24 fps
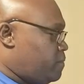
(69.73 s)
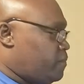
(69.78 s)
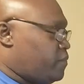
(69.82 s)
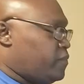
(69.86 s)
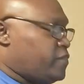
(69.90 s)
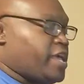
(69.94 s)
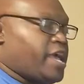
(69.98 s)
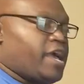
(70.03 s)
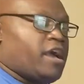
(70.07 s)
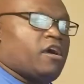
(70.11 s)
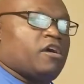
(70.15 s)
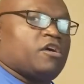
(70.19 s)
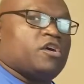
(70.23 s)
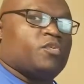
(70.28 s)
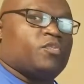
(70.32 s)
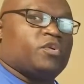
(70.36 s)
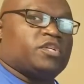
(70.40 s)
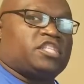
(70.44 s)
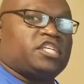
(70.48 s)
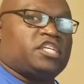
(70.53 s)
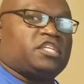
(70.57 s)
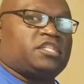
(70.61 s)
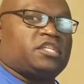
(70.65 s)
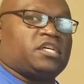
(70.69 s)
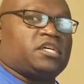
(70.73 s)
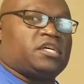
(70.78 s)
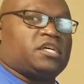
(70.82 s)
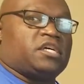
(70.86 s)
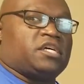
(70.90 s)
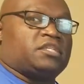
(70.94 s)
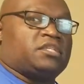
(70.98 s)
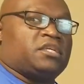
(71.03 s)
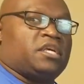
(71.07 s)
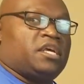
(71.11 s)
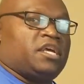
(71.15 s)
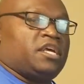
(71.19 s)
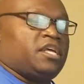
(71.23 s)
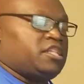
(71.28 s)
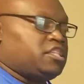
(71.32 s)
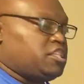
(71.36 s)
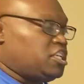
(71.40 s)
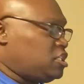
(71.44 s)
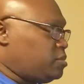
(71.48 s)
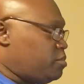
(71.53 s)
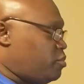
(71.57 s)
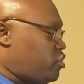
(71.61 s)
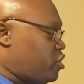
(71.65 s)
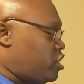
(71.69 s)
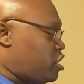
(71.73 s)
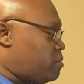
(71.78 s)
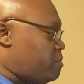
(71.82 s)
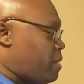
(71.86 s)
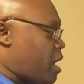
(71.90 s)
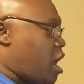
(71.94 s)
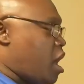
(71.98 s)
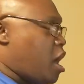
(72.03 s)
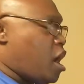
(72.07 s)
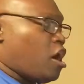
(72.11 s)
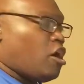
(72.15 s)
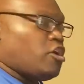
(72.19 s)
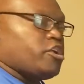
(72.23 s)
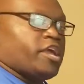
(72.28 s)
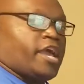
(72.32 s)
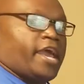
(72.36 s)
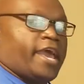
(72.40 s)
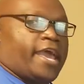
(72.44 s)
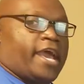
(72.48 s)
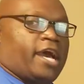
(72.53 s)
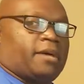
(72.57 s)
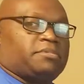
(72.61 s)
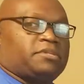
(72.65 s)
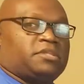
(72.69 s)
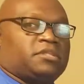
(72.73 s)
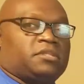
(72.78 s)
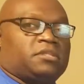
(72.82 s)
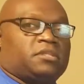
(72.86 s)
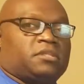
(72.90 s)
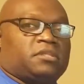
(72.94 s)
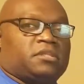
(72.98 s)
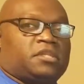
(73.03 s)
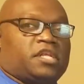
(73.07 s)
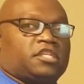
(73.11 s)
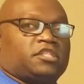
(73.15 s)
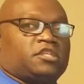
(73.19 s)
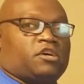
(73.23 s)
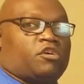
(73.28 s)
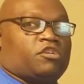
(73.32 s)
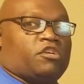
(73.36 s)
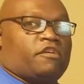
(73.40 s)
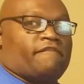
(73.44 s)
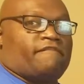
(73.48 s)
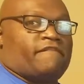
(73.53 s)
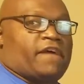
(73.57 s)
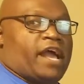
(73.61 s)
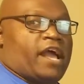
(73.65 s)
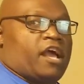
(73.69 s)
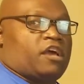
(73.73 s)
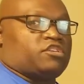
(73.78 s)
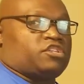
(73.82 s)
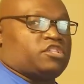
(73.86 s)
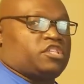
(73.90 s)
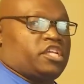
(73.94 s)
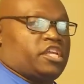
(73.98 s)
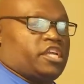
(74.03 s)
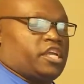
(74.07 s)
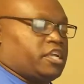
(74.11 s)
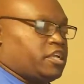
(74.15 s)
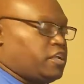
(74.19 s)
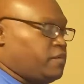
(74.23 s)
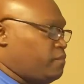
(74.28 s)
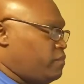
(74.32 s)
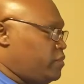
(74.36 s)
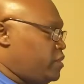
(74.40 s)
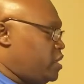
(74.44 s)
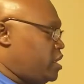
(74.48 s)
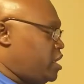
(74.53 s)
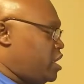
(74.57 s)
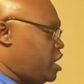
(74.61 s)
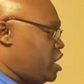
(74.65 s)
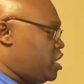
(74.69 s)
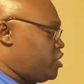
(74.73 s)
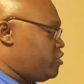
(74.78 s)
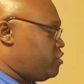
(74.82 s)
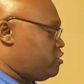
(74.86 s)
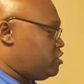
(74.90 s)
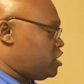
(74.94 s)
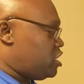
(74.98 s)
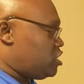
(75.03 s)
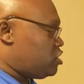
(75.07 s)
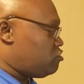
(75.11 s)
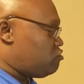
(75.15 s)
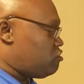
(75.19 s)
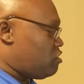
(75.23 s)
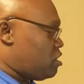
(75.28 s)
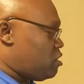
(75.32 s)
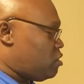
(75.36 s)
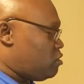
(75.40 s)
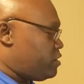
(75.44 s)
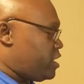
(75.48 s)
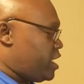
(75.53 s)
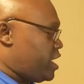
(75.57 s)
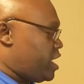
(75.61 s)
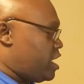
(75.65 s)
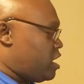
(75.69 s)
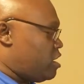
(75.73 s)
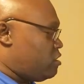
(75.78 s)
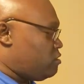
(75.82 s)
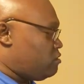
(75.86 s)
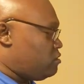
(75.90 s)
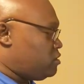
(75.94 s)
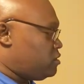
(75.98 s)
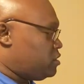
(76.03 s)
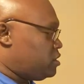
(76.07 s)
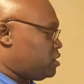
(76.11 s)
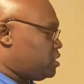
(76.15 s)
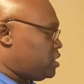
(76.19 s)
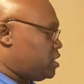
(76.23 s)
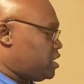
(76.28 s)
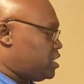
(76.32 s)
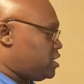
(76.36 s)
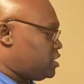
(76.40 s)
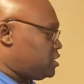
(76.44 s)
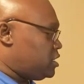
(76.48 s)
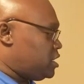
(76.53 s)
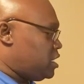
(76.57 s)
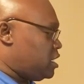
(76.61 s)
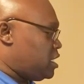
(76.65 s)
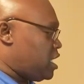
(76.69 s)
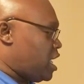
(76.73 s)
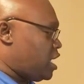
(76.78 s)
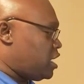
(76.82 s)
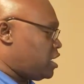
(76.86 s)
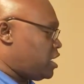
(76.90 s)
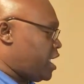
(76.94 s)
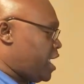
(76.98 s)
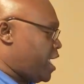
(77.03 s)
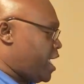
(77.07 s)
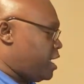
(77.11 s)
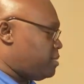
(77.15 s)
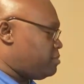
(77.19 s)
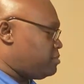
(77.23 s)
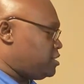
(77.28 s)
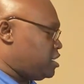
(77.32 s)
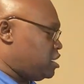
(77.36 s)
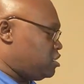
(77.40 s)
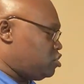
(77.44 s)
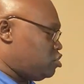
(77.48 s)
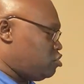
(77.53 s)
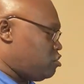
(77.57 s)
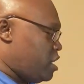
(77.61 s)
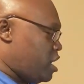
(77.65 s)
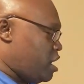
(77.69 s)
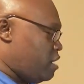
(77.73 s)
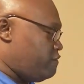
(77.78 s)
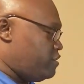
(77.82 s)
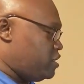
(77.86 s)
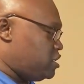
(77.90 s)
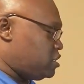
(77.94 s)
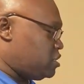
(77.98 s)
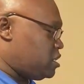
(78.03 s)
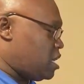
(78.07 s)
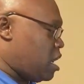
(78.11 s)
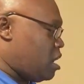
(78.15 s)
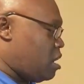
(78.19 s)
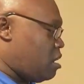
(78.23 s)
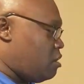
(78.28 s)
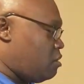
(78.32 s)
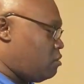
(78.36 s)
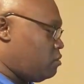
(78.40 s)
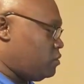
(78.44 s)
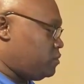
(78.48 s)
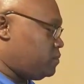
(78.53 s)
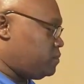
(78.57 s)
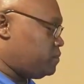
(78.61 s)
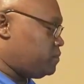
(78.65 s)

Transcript: Now, what this does, this brings up all your apps that's on your fire stick. And you can just scroll down and see a lot of the apps that you have installed.